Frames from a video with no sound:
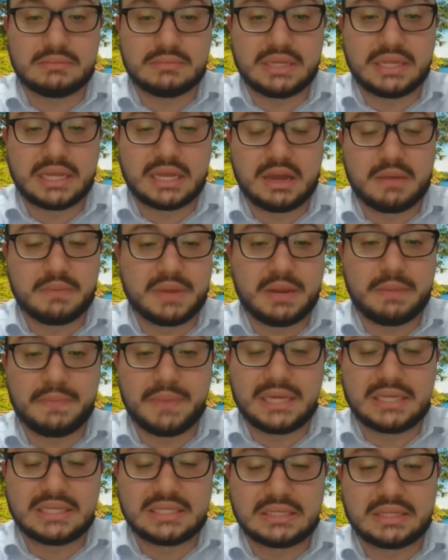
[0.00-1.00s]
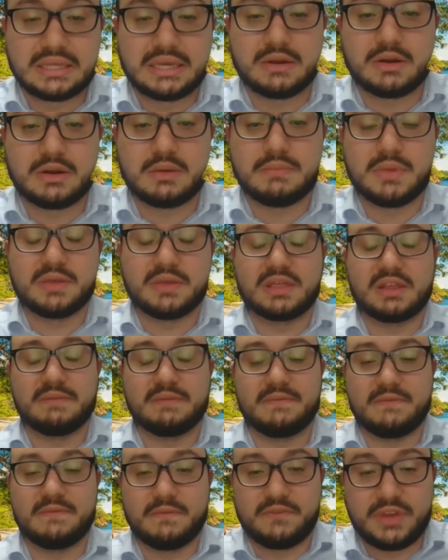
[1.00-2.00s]
and the company pays their monthly
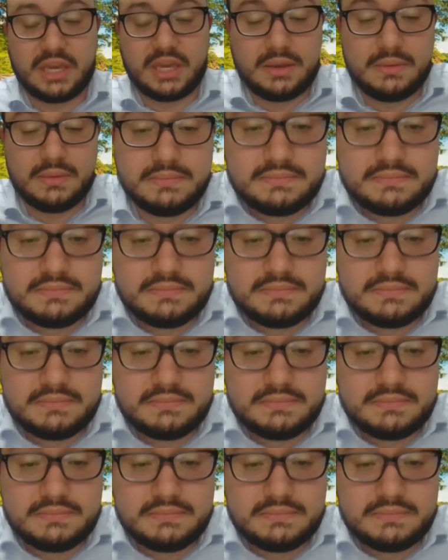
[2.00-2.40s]
fee.